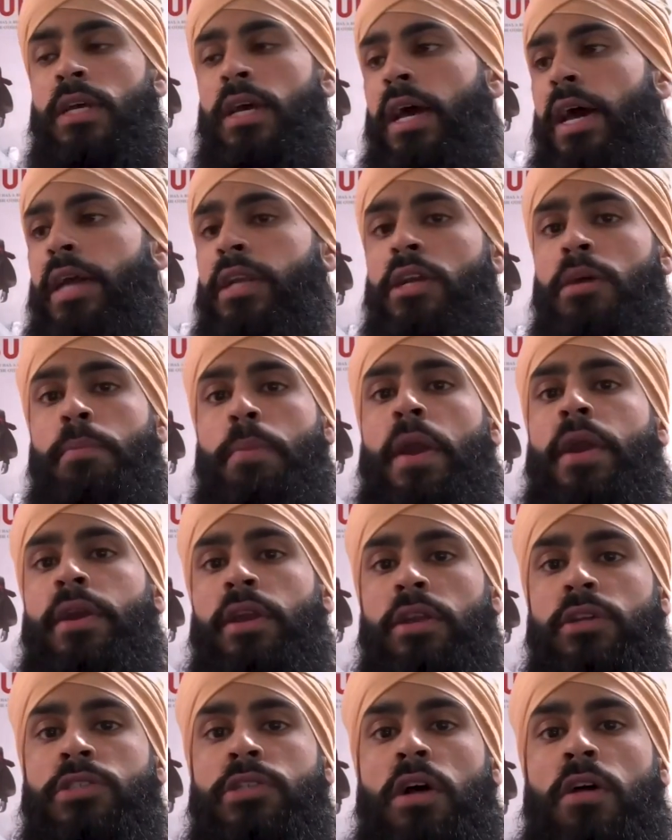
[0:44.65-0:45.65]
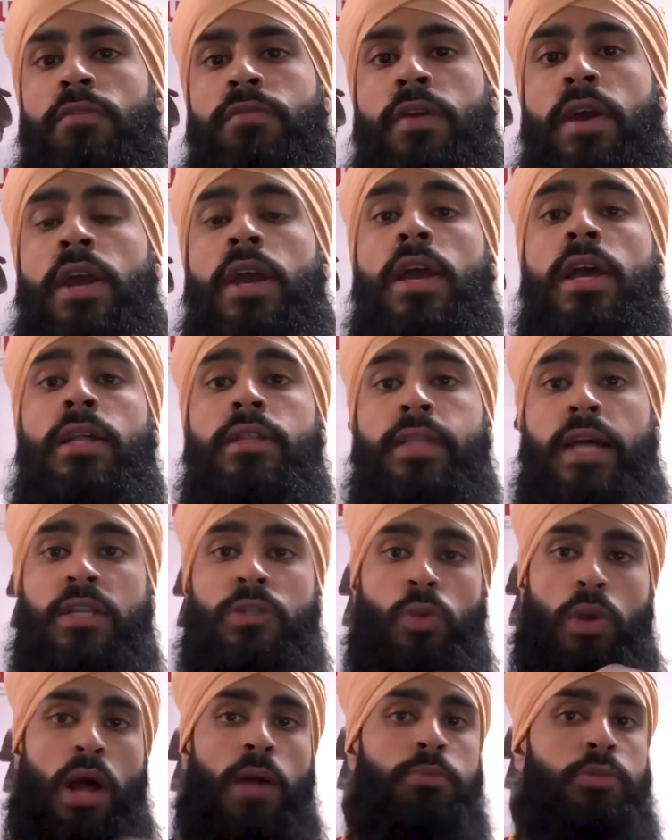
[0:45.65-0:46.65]
and comparing yourself, right? That's
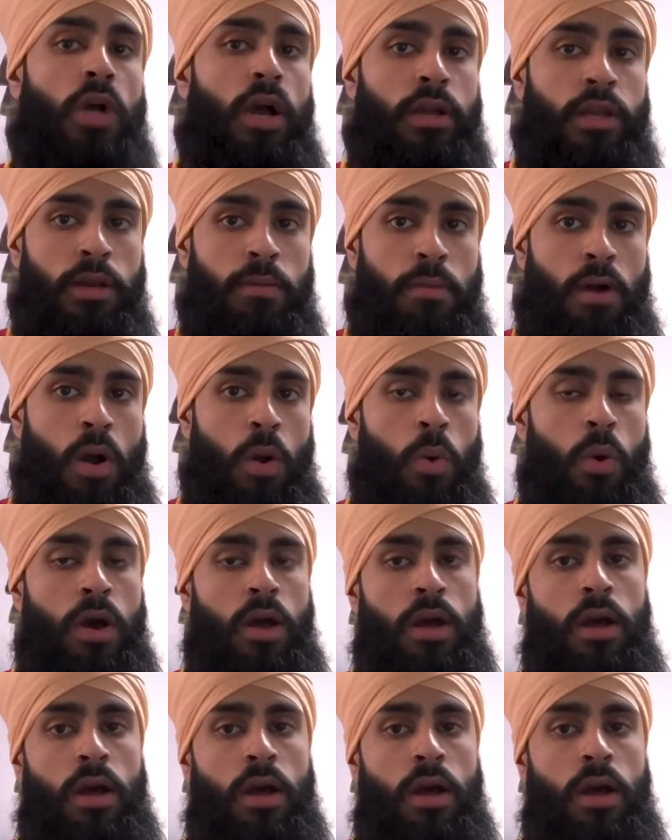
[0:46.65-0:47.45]
what I'm talking about.